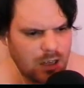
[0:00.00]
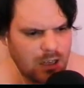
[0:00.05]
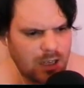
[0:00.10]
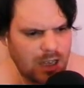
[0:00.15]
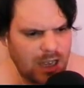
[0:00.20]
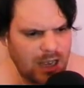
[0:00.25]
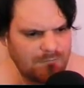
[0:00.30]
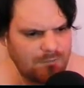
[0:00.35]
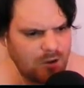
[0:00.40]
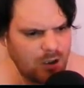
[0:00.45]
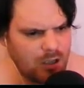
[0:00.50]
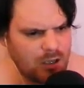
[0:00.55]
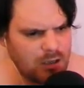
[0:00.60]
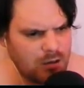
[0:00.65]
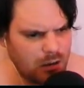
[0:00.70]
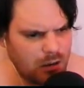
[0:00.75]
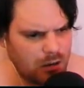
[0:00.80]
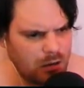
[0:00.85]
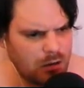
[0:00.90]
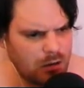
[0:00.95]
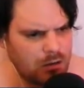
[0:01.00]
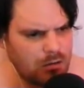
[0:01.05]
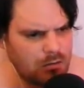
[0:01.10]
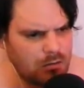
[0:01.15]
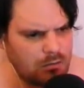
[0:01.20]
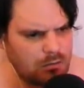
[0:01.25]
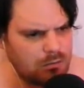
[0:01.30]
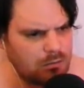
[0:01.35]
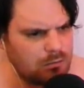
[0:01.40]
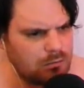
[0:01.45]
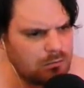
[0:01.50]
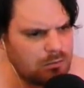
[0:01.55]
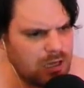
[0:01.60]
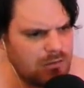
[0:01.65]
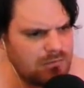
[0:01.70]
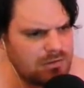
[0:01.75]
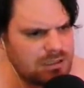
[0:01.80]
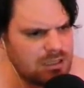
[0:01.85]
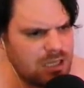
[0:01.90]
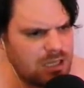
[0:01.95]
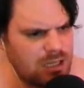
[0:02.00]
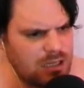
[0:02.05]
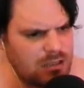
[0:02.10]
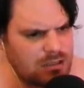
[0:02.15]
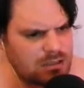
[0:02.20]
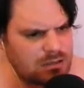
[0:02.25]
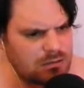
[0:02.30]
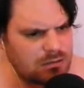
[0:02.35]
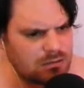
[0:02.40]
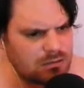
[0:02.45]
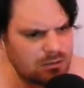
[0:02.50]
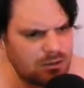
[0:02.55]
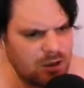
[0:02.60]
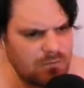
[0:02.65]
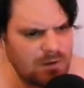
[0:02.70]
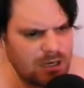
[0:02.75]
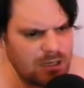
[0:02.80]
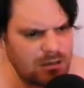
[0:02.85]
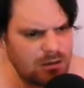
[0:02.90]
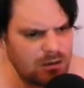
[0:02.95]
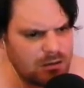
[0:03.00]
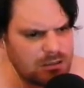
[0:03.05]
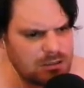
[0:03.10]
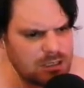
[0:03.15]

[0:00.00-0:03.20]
Have I? Huh? Where is this? I don't recognise